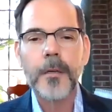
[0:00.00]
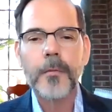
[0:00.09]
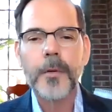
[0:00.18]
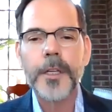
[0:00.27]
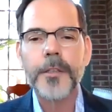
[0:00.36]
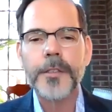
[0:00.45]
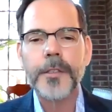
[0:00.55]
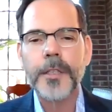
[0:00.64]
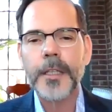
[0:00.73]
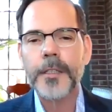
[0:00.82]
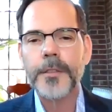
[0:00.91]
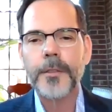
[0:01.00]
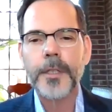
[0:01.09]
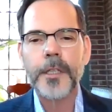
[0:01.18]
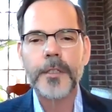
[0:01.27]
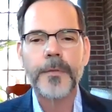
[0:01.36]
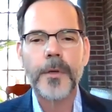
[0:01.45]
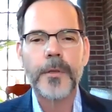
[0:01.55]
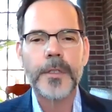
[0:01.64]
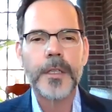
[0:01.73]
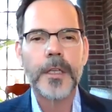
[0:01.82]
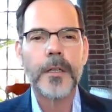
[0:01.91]
We're usually, as lawyers,
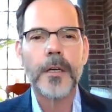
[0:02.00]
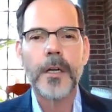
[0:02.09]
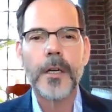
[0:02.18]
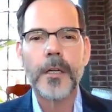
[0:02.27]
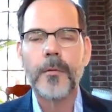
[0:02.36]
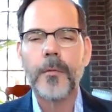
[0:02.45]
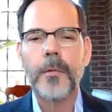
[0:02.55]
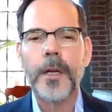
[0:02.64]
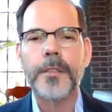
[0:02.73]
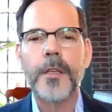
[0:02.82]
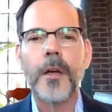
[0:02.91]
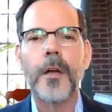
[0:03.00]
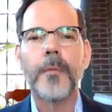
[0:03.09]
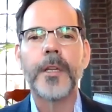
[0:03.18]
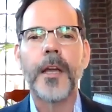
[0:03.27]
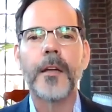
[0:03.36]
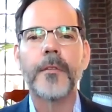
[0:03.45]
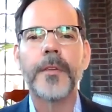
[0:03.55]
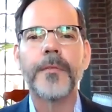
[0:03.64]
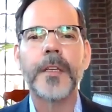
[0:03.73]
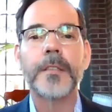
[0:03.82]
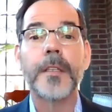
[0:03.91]
focusing on where's the harm and how do we
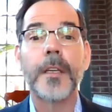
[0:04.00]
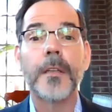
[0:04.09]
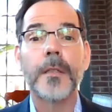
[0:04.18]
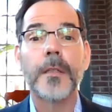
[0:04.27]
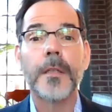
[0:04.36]
fix it.